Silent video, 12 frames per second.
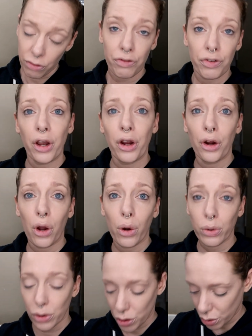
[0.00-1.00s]
Fair
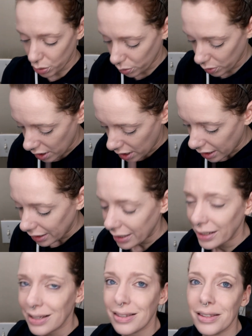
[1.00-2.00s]
02.
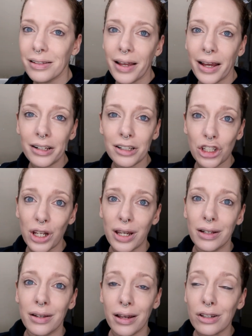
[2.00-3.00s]
It is the lightest
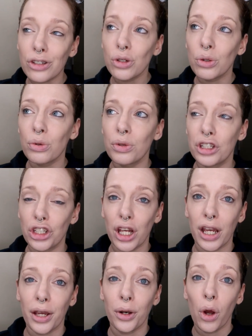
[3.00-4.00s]
shade next to the
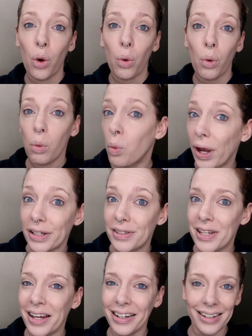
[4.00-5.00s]
shade
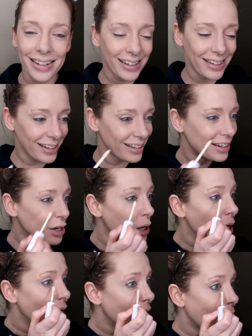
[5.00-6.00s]
White. and
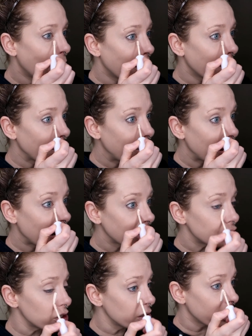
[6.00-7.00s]
I
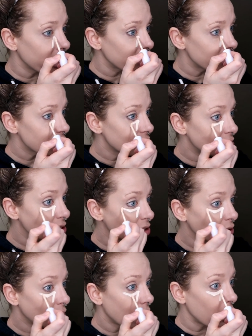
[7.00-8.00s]
actually like this
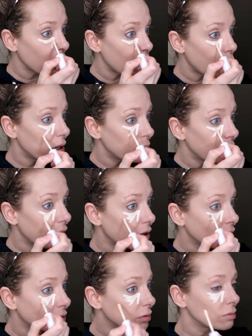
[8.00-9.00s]
concealer quite a bit.